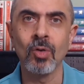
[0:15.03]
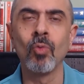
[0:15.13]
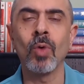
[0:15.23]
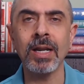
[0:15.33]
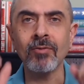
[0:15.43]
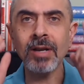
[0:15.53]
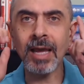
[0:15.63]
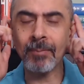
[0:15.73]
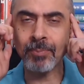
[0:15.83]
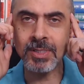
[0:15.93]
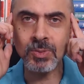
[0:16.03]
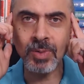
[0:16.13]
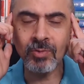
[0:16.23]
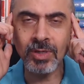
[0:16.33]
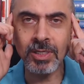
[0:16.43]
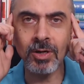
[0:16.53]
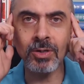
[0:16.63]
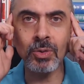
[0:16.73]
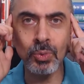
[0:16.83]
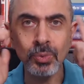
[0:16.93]
Whatever happens between your
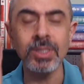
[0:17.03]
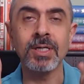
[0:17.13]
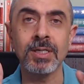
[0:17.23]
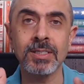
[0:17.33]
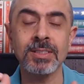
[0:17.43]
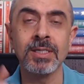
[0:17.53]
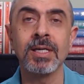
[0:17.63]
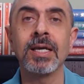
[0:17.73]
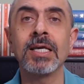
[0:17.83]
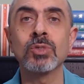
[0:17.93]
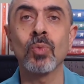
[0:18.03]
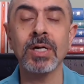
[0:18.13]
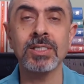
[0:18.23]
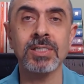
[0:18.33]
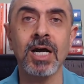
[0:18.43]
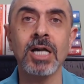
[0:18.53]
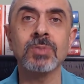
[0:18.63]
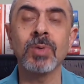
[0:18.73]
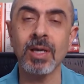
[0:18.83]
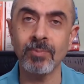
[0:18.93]
2 ears is what starts
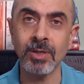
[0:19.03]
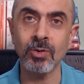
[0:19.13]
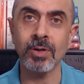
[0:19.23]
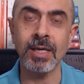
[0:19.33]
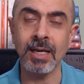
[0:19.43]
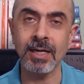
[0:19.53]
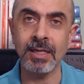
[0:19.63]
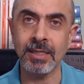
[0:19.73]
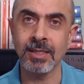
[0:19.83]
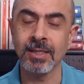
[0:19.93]
becoming your reality.